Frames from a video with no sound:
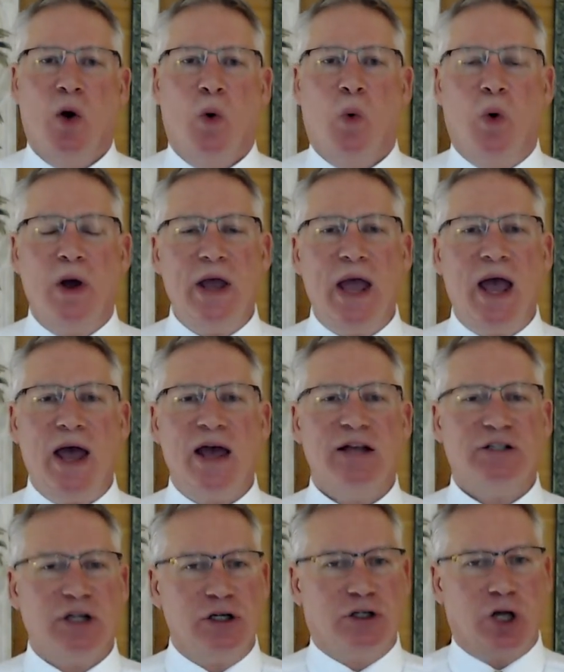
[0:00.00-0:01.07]
We have,
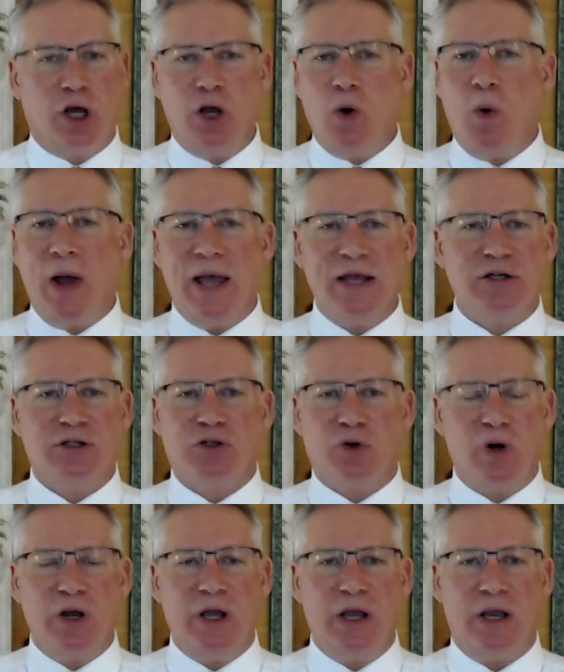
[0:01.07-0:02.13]
it's a two-way
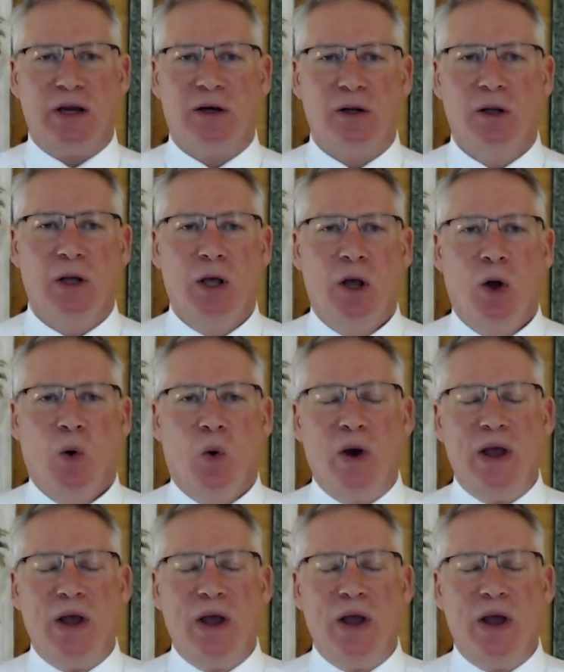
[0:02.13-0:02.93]
street. We